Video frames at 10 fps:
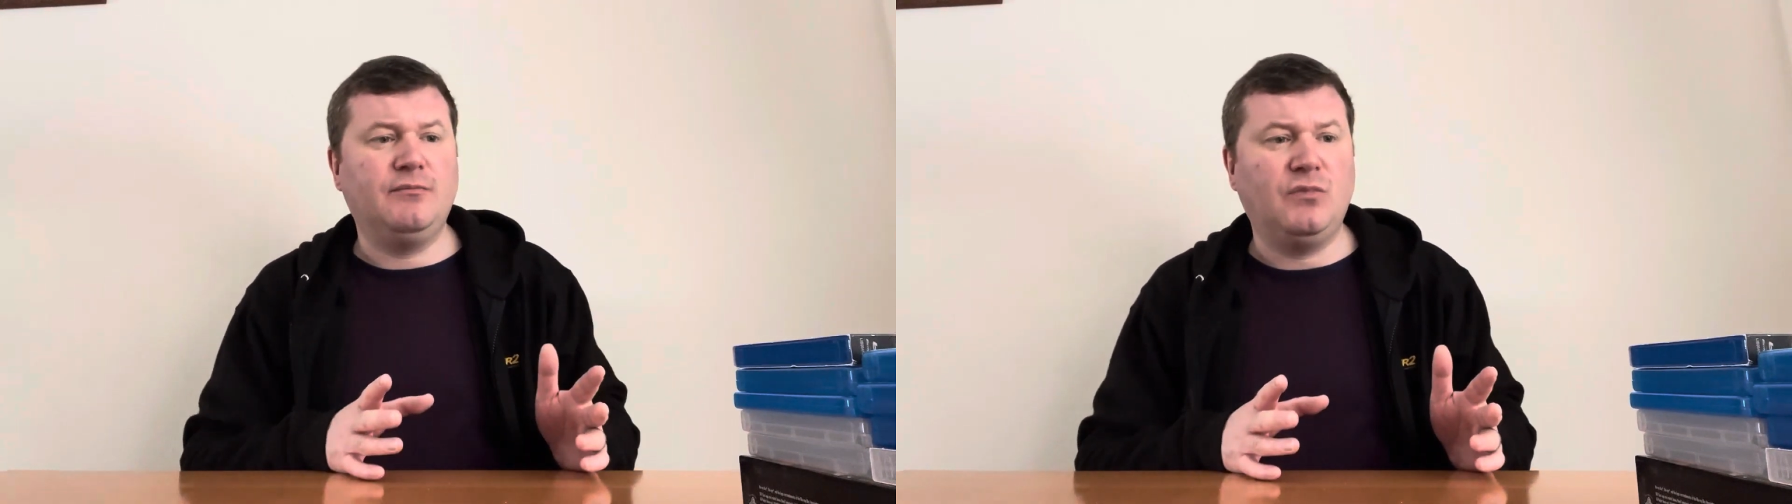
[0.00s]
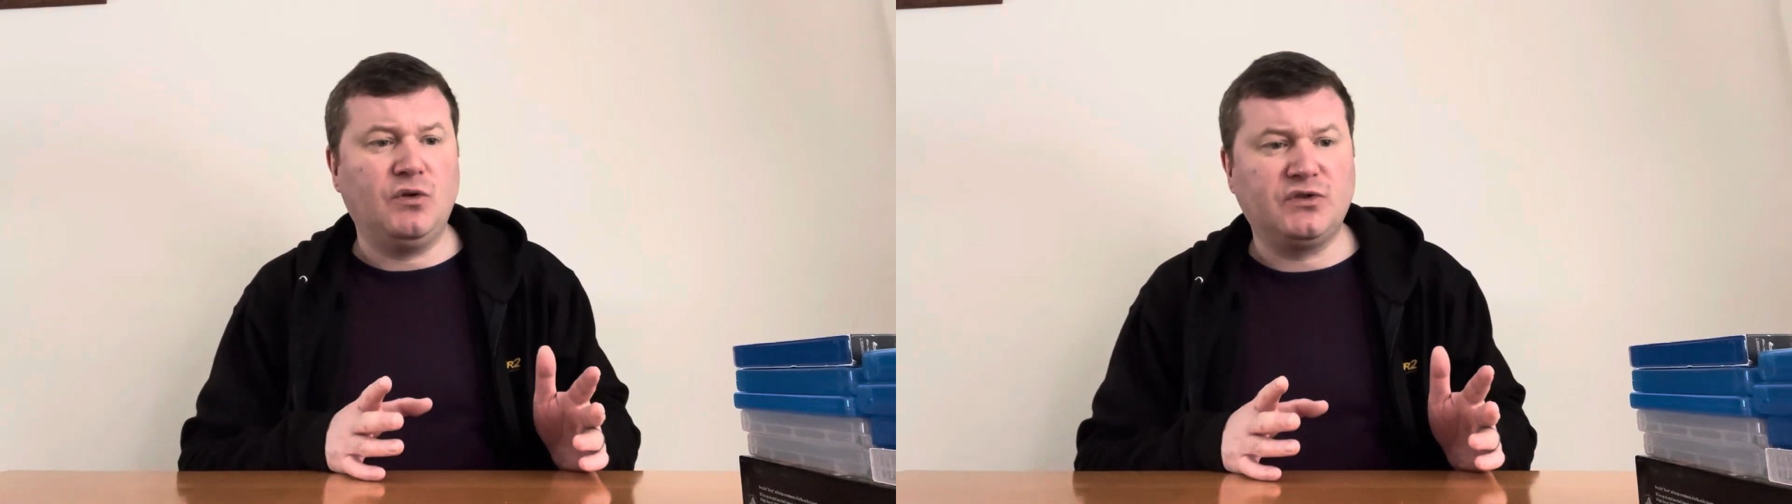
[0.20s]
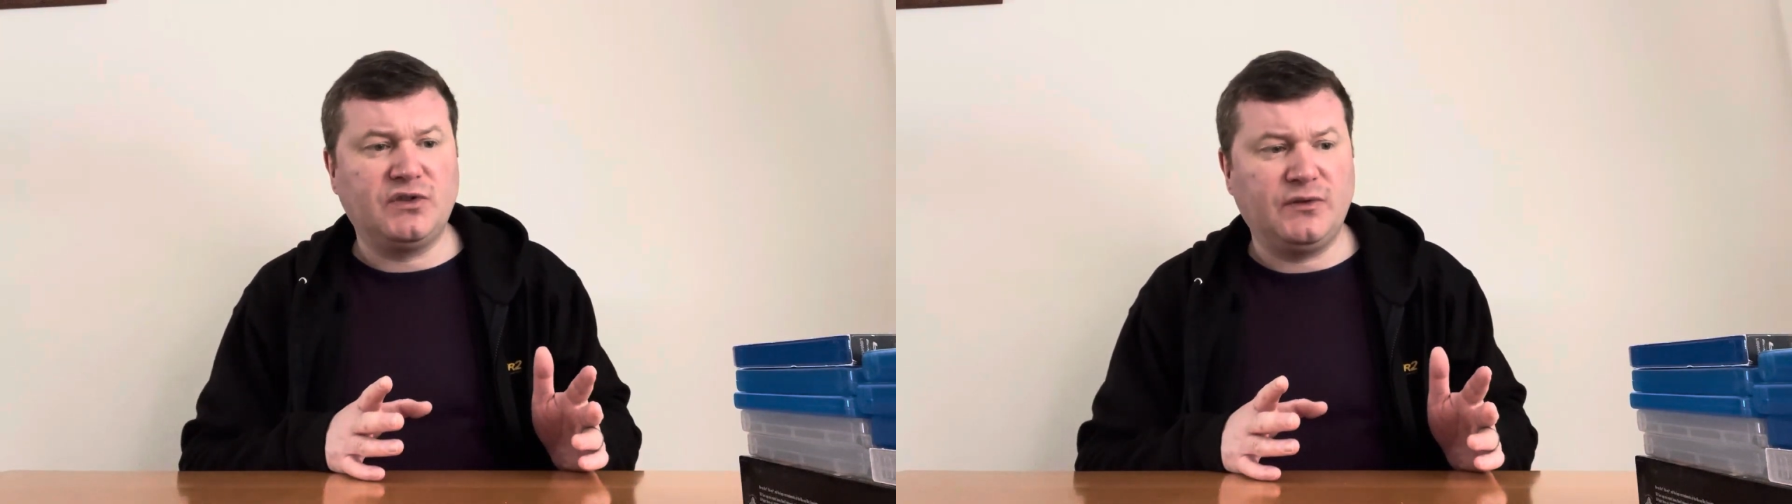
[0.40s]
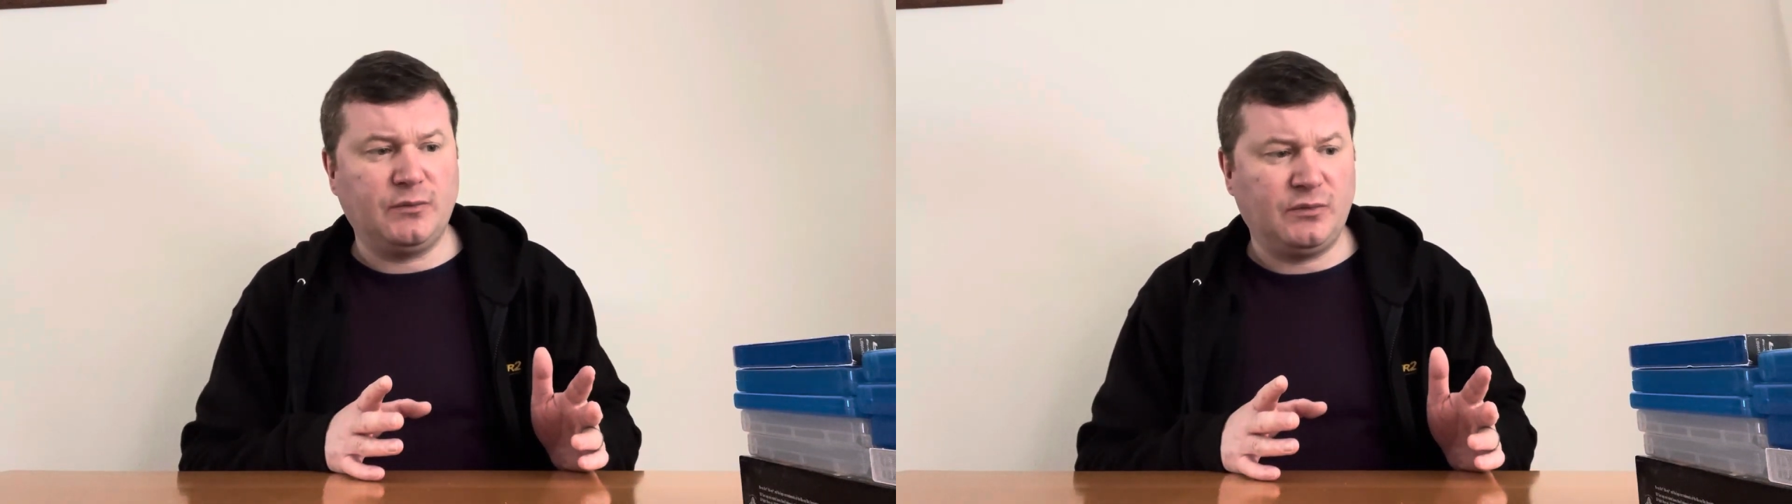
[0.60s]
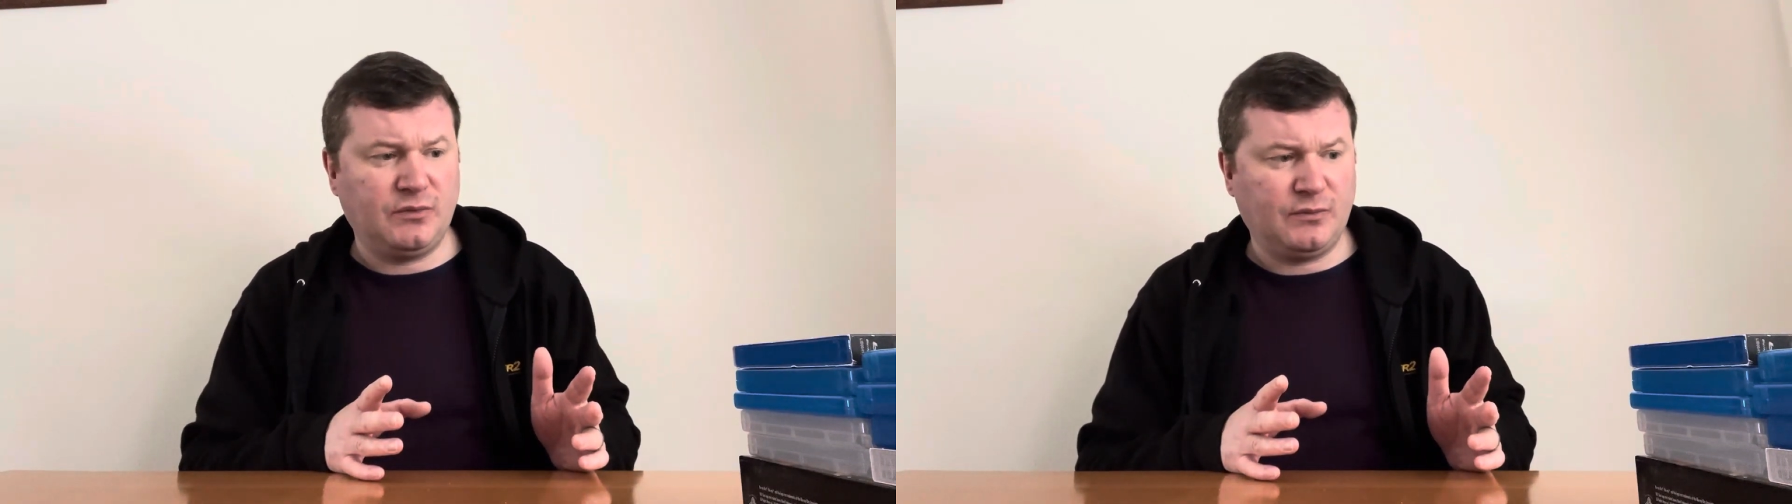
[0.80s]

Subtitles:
most of them,